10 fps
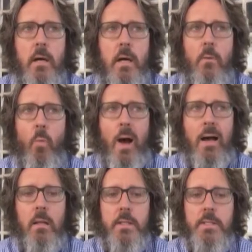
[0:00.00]

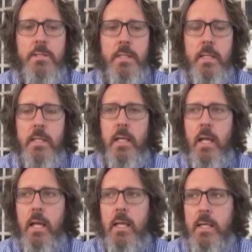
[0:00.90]
while listening
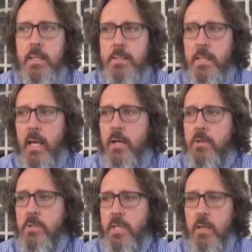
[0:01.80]
is I
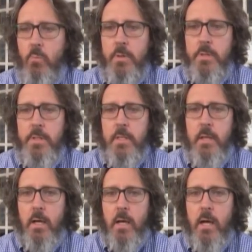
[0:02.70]
understand what the
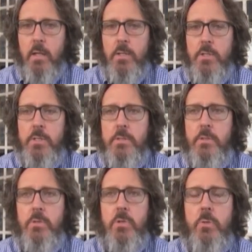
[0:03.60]
oncologists
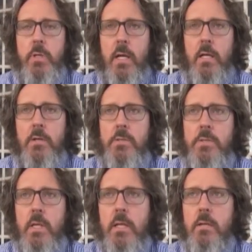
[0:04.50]
are doing. I
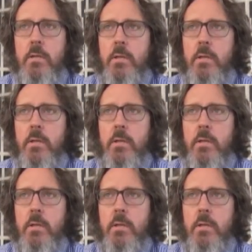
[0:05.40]
understand their